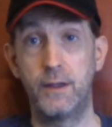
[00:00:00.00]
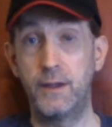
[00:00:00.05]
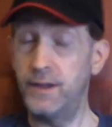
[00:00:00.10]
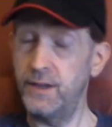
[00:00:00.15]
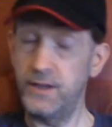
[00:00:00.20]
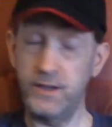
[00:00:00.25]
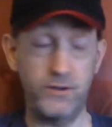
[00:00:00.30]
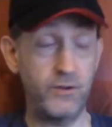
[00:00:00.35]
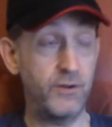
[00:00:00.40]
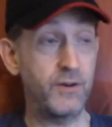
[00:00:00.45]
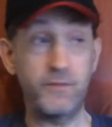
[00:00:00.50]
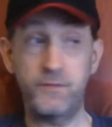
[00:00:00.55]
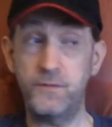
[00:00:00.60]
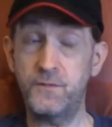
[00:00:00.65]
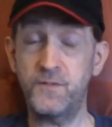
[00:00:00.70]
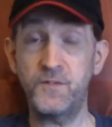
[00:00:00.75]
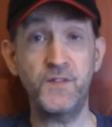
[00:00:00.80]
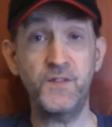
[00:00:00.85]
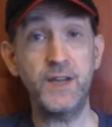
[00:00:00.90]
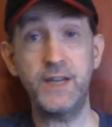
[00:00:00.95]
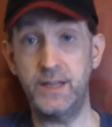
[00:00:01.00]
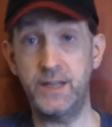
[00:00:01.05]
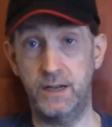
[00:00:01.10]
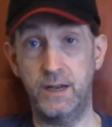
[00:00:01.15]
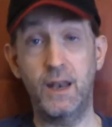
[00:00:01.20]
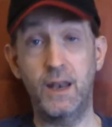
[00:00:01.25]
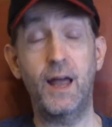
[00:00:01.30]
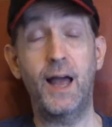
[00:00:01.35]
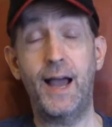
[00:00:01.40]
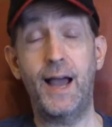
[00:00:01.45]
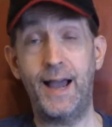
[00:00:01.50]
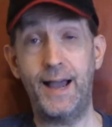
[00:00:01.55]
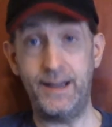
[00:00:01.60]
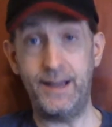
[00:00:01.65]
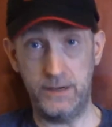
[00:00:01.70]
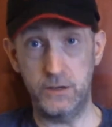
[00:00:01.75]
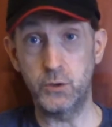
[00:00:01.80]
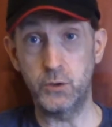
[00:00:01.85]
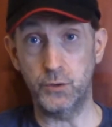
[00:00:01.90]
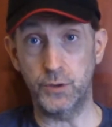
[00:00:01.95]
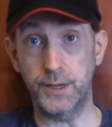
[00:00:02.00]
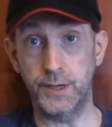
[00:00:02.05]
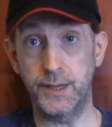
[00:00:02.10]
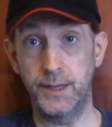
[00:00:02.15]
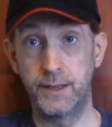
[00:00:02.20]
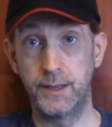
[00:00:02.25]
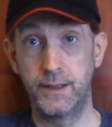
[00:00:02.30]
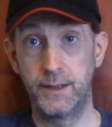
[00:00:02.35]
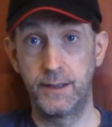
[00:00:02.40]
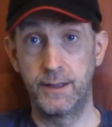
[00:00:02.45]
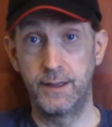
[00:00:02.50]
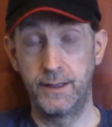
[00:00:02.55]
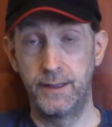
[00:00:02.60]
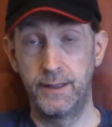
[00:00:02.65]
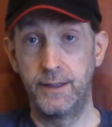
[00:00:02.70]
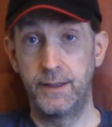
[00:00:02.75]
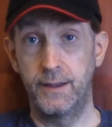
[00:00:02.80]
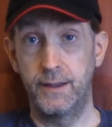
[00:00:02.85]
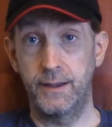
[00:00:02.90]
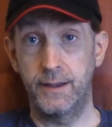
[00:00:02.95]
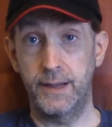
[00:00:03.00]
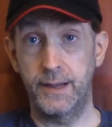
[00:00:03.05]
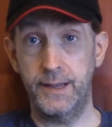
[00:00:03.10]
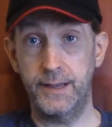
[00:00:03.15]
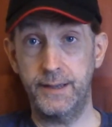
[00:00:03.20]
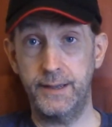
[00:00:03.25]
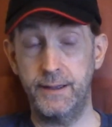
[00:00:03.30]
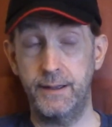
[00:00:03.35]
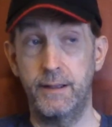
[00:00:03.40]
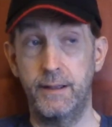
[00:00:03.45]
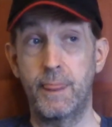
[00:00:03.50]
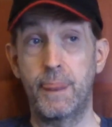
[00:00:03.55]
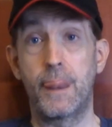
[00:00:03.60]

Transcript: You're going to feel angry, right?